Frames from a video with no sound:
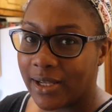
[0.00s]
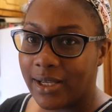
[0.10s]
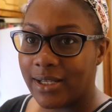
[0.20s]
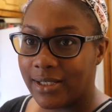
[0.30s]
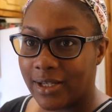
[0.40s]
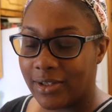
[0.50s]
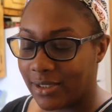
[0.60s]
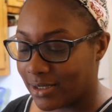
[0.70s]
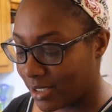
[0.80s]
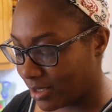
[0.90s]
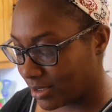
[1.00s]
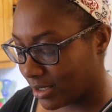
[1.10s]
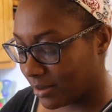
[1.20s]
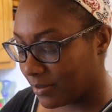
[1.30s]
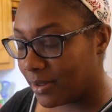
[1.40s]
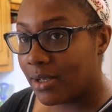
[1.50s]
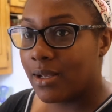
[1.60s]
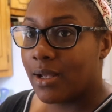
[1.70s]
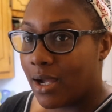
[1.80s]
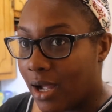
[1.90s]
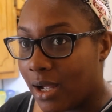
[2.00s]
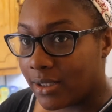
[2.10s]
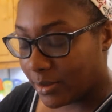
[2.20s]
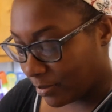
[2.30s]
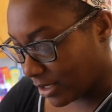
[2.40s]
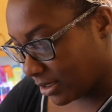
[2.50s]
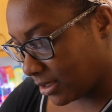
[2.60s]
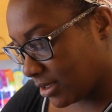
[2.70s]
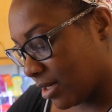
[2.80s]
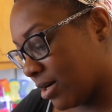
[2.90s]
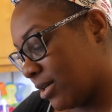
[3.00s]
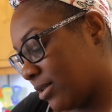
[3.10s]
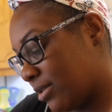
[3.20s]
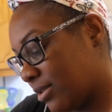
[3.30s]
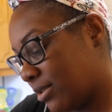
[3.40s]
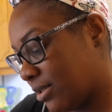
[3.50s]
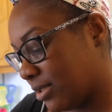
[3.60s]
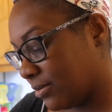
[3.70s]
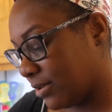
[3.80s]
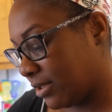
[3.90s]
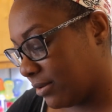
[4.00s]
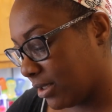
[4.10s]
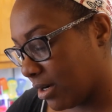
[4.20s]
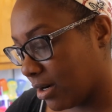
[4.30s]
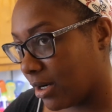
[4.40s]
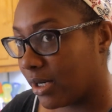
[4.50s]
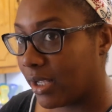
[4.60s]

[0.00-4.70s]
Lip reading: head down the entire time. Depression is hard. It's really, really hard.